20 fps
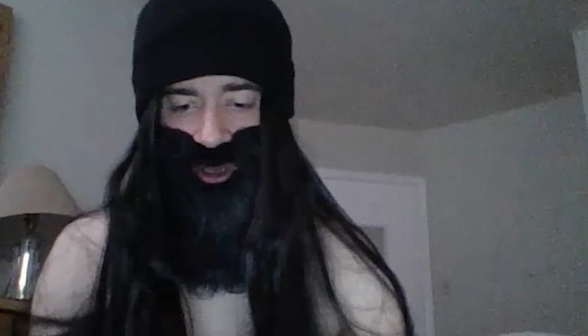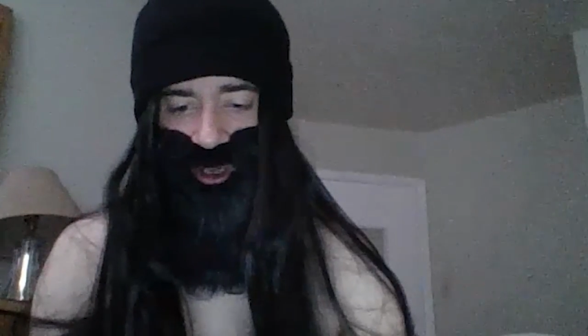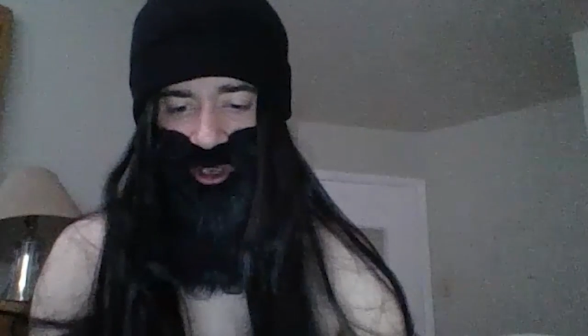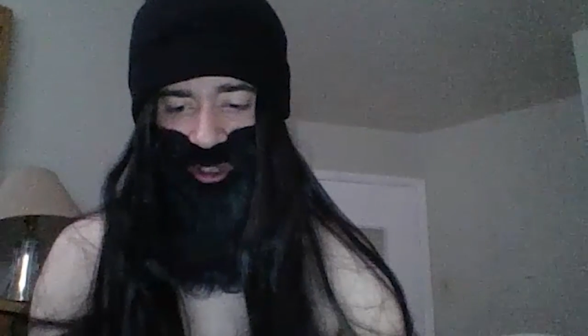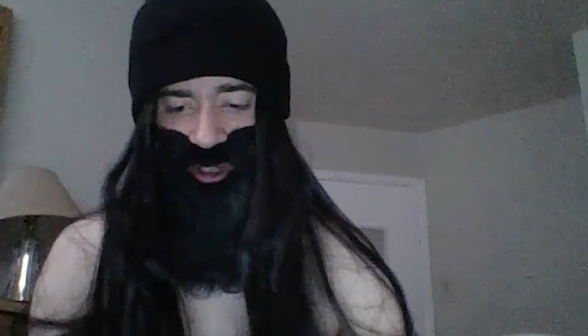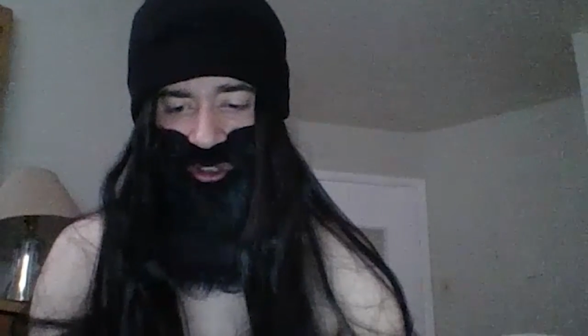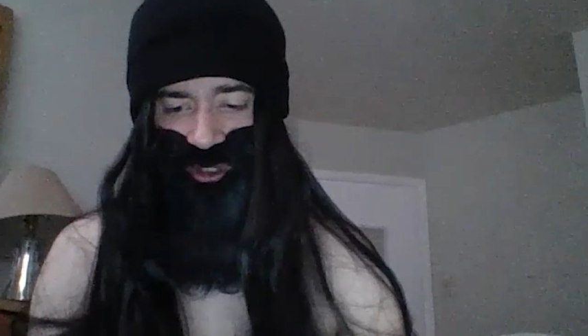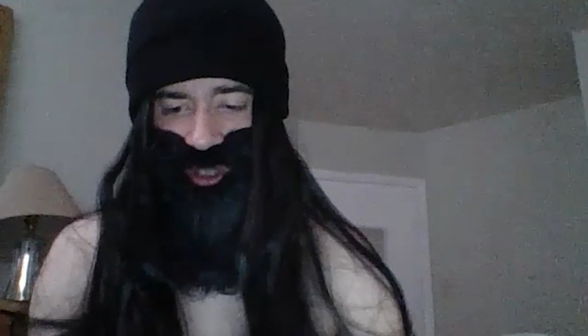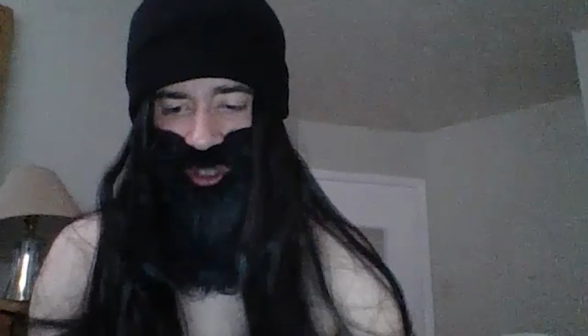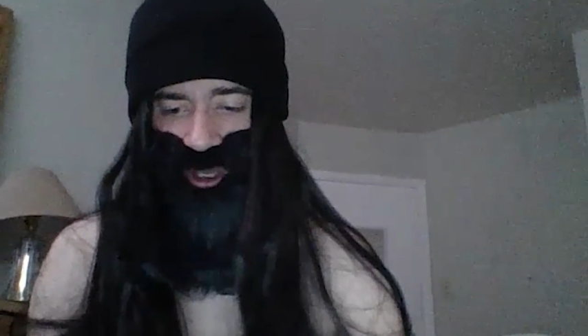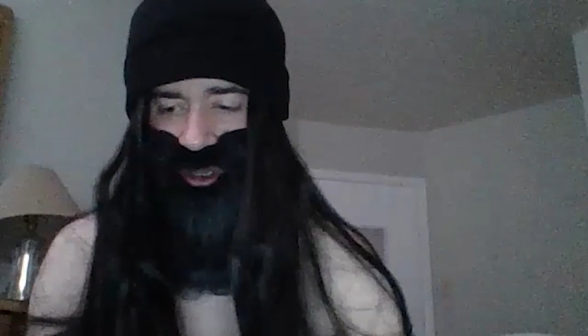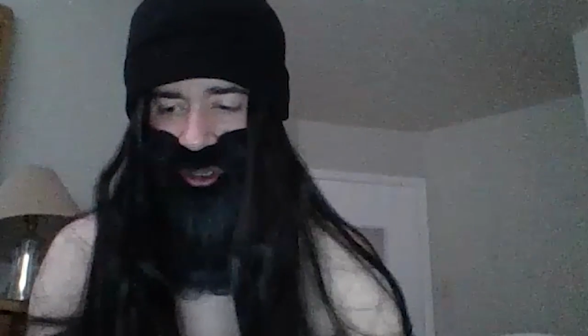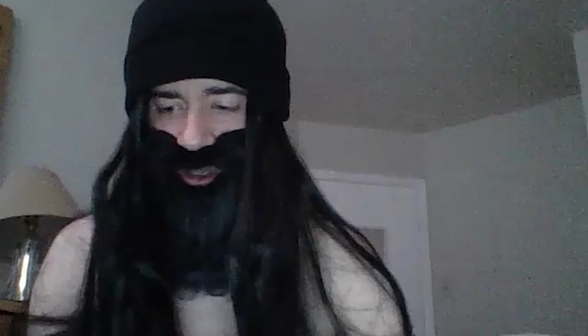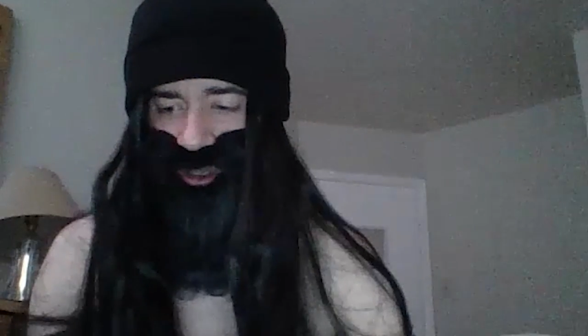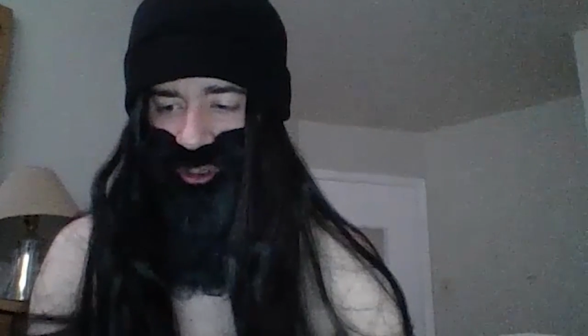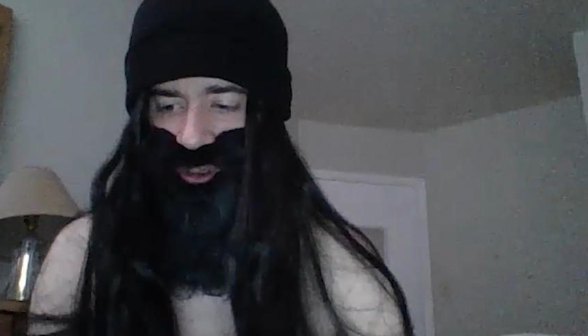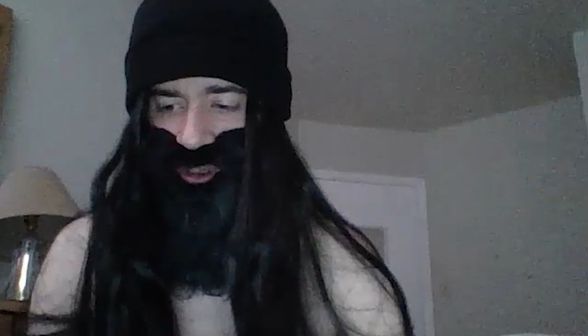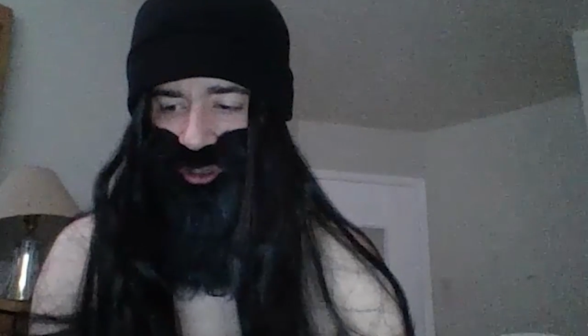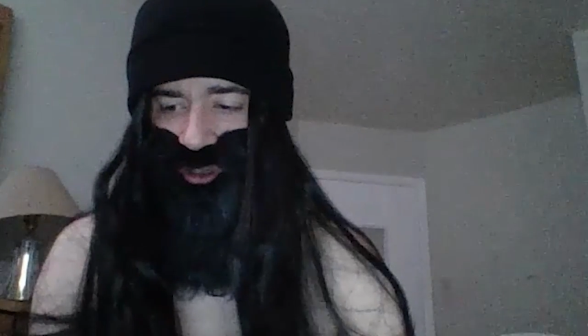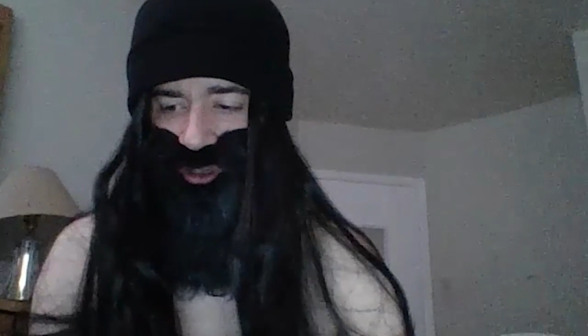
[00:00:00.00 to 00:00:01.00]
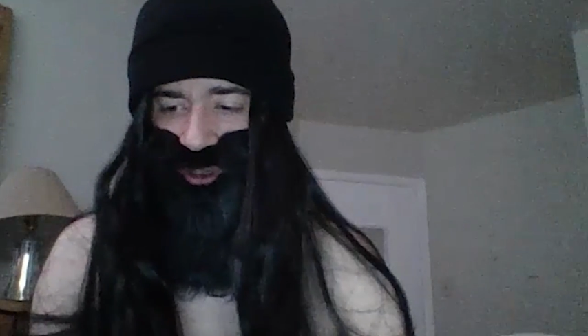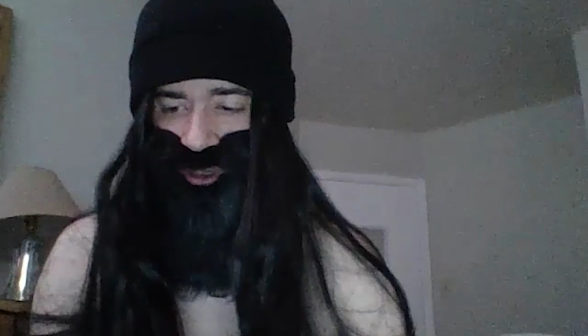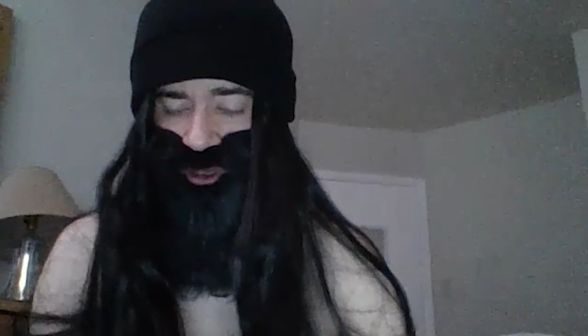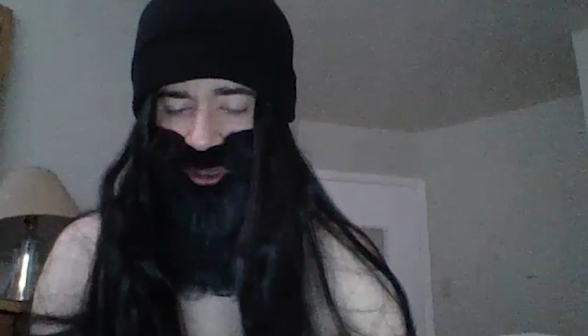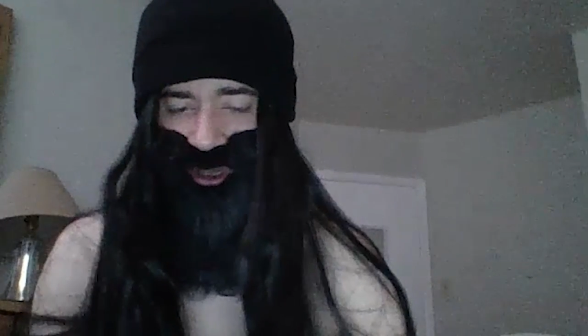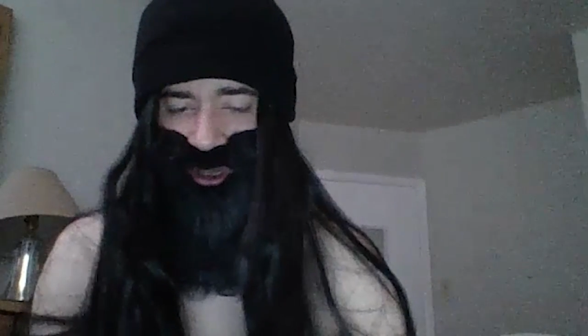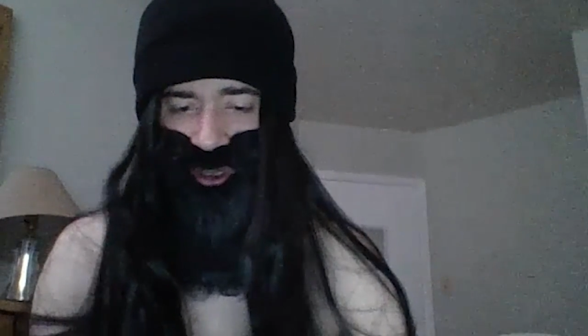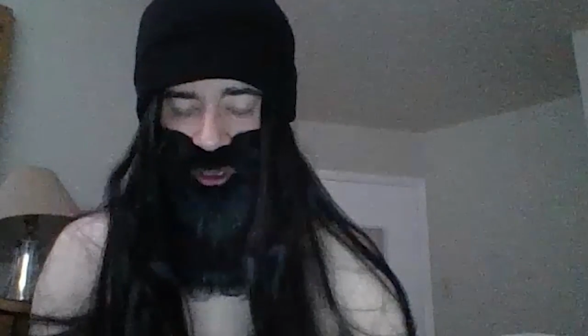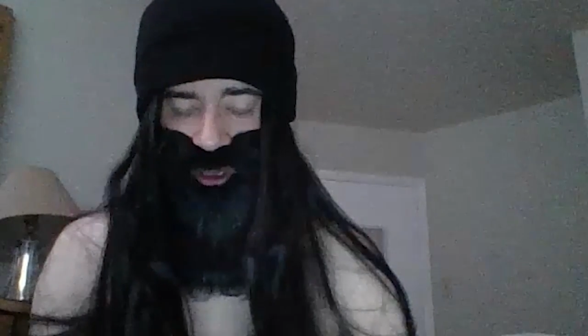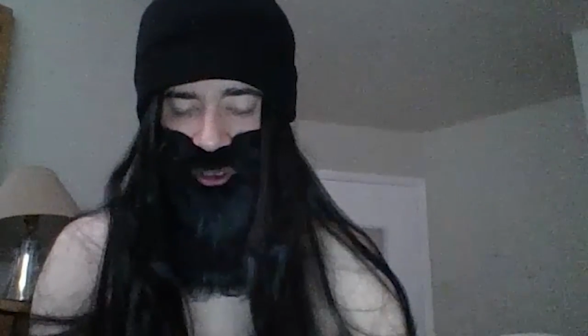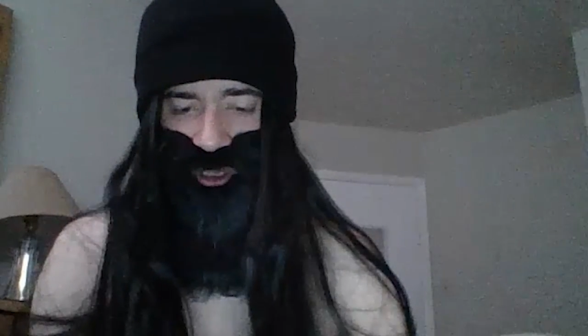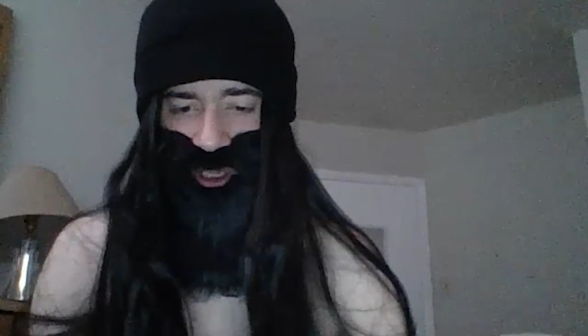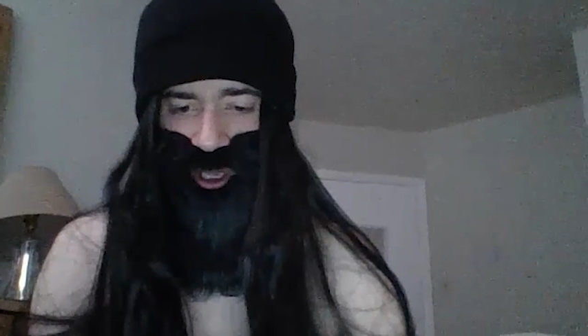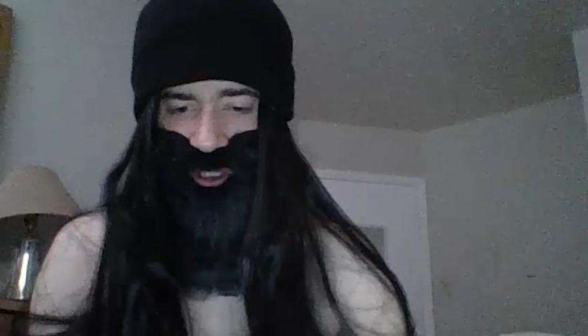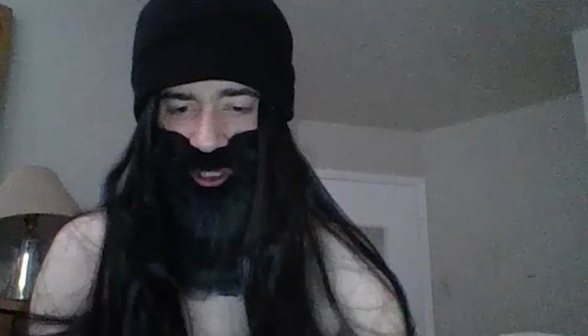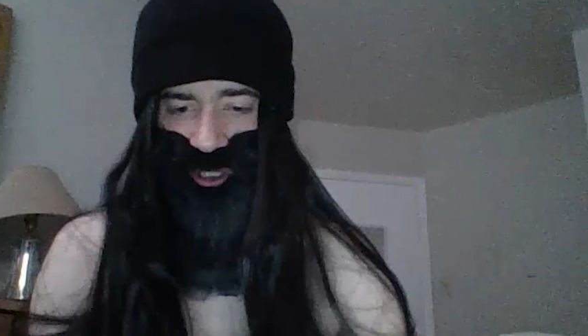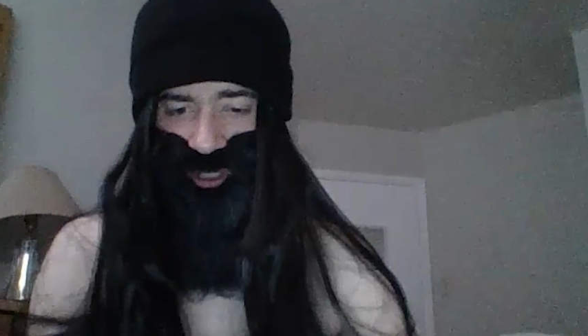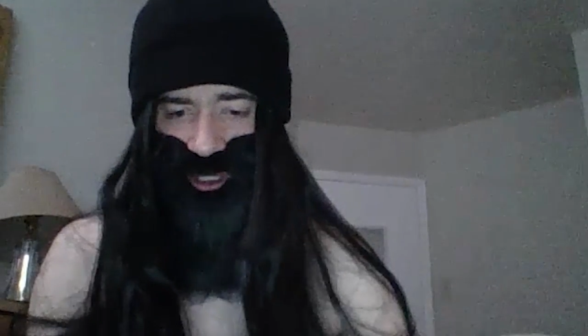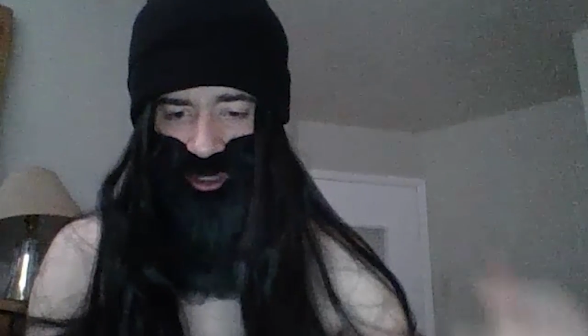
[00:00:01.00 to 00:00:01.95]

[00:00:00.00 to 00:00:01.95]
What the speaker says: He had